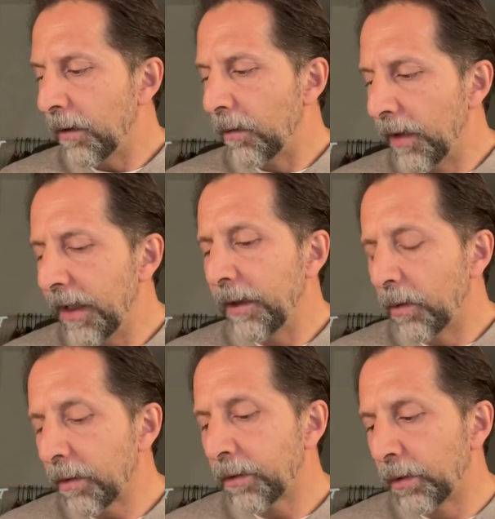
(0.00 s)
really
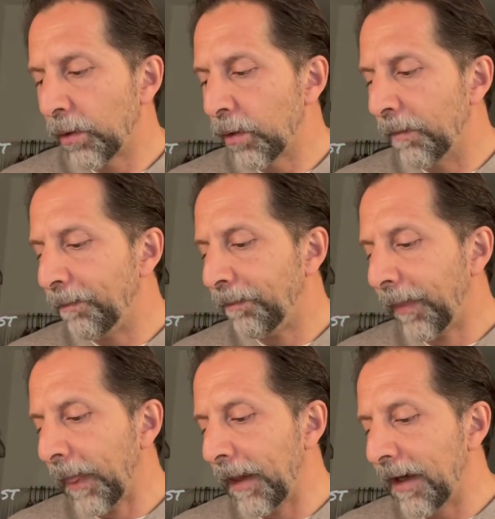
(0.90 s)
want to
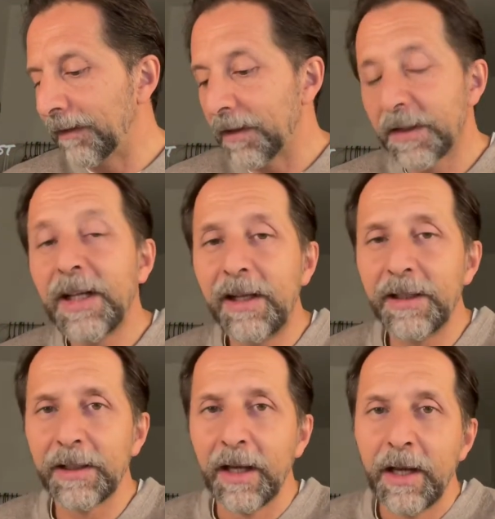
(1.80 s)
understand